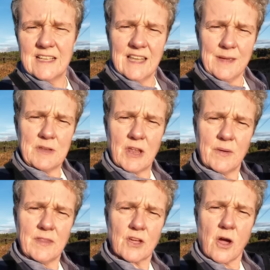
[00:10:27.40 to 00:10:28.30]
let me know
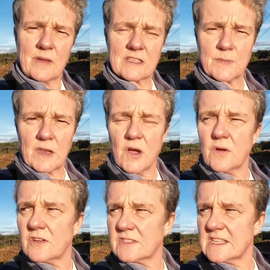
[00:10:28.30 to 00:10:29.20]
in the comments below,
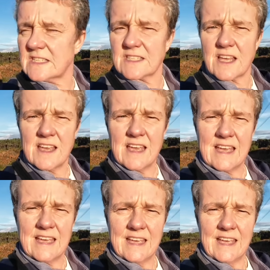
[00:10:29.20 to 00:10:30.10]
because it's
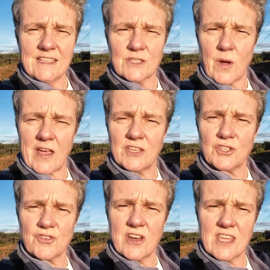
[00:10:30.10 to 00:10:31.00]
quite
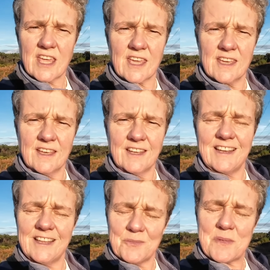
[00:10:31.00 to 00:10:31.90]
intriguing and a
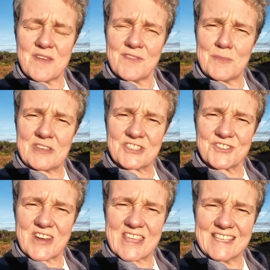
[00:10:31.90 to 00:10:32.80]
little bit of a
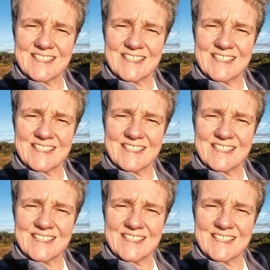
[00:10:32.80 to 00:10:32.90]
mystery.